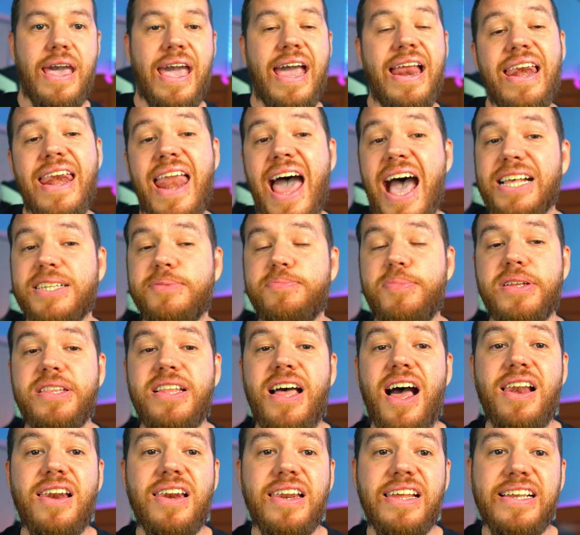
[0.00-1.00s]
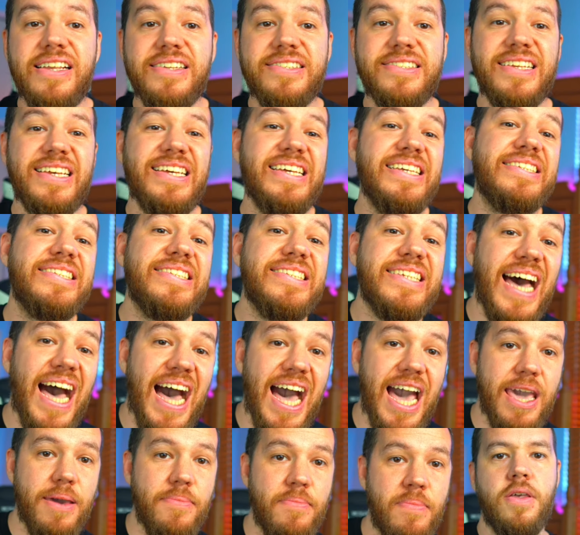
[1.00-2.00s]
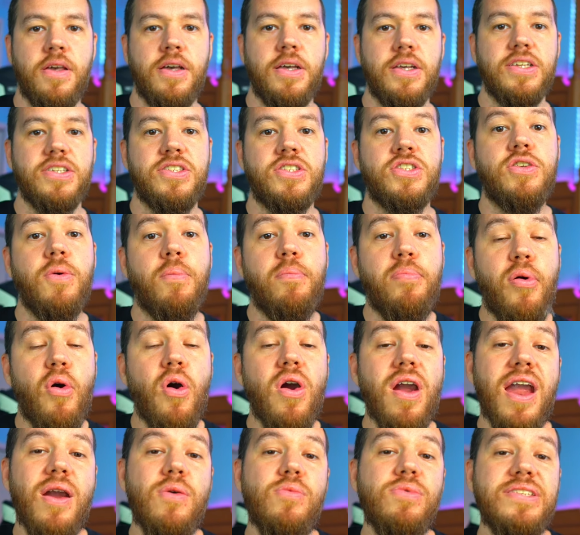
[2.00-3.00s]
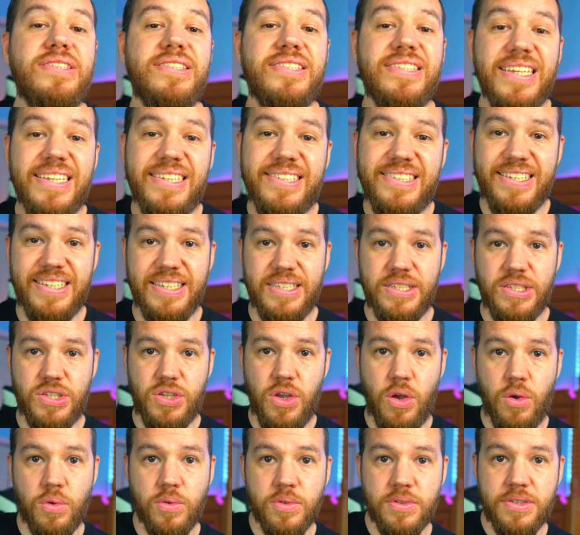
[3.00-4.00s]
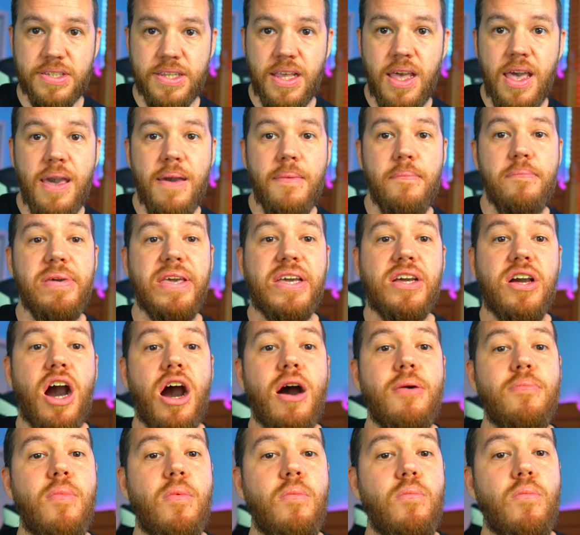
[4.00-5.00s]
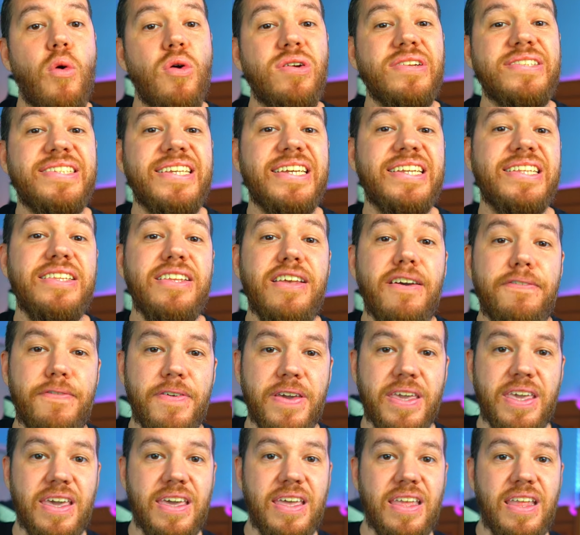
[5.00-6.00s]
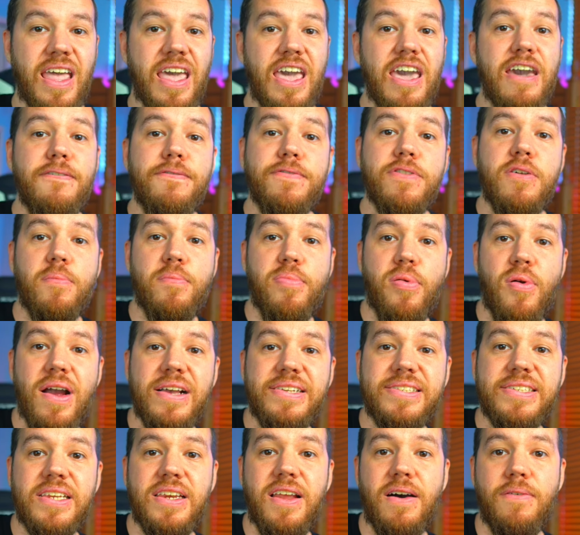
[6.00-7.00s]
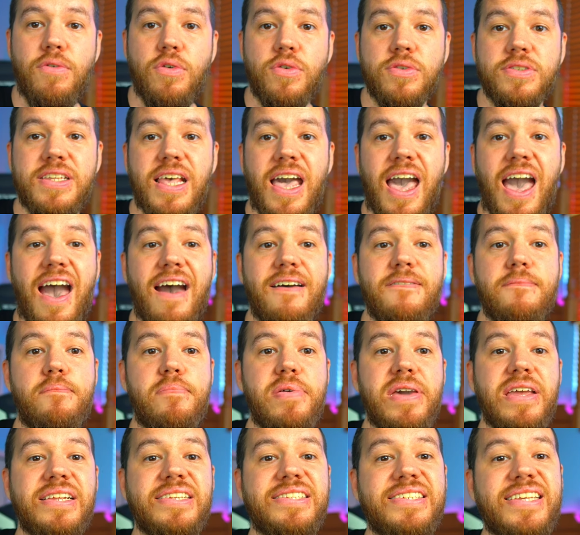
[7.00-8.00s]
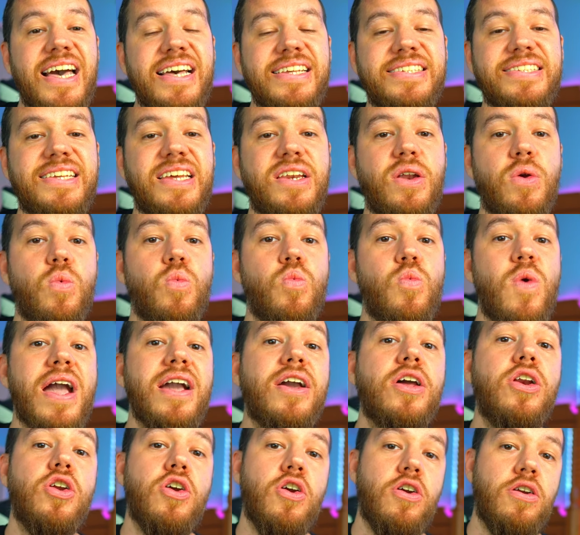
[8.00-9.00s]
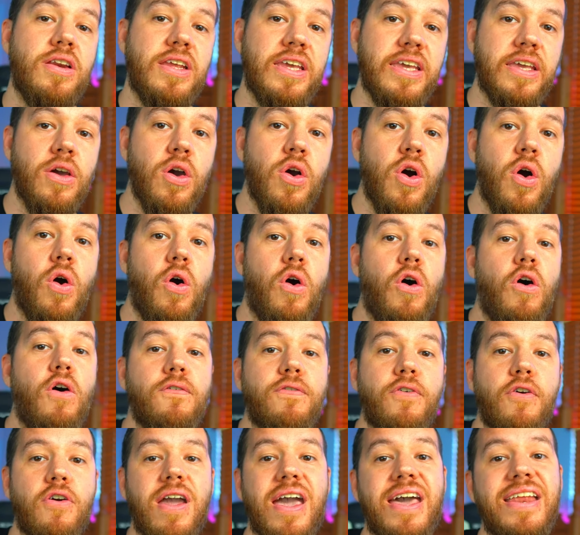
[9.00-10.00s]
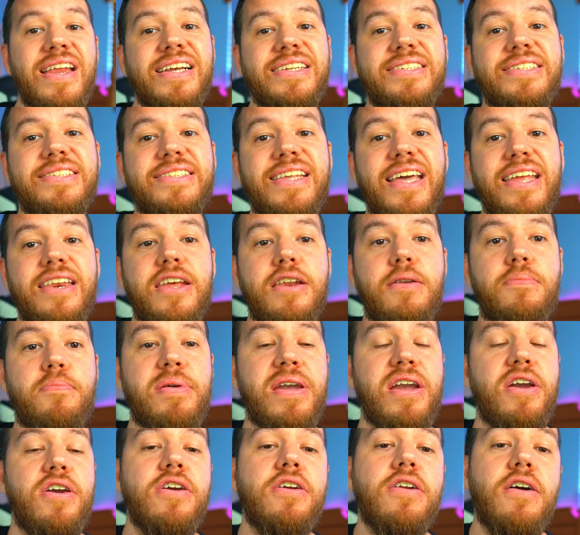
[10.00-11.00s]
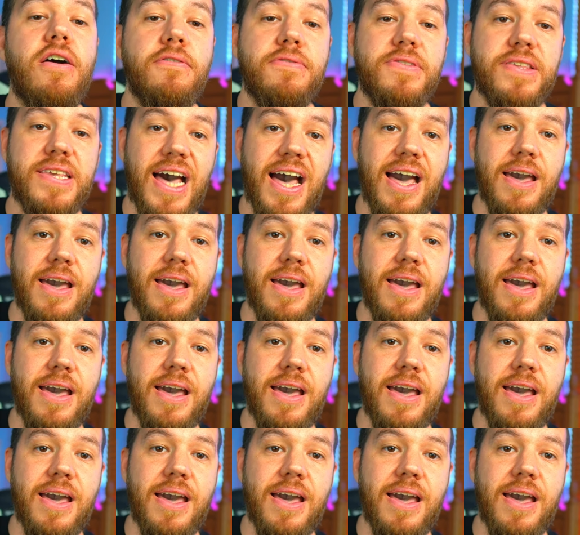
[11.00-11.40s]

And last but not least is time. Support and resistance zones become more significant if the price levels have been tested regularly over an extended period of time.